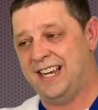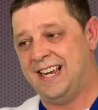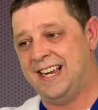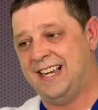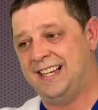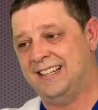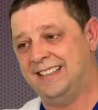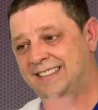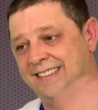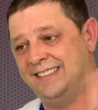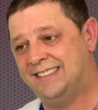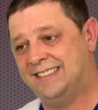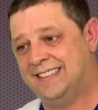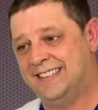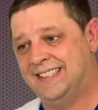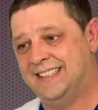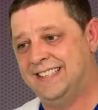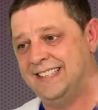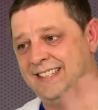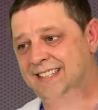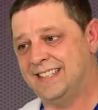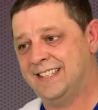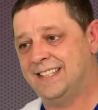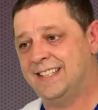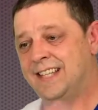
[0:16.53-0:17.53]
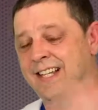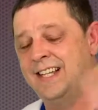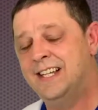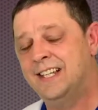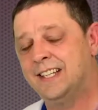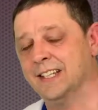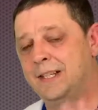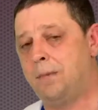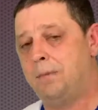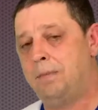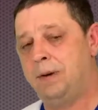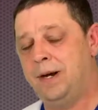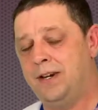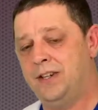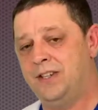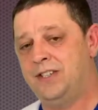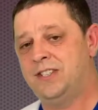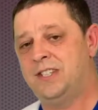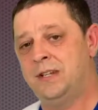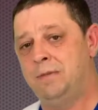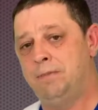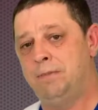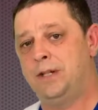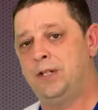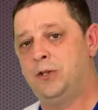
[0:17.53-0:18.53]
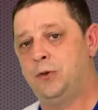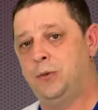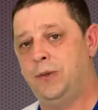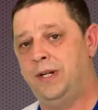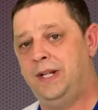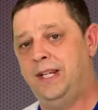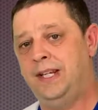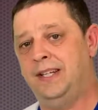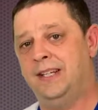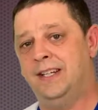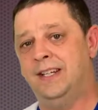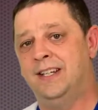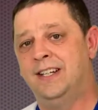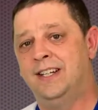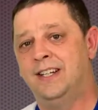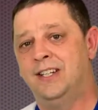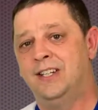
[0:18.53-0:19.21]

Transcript: as this comparison between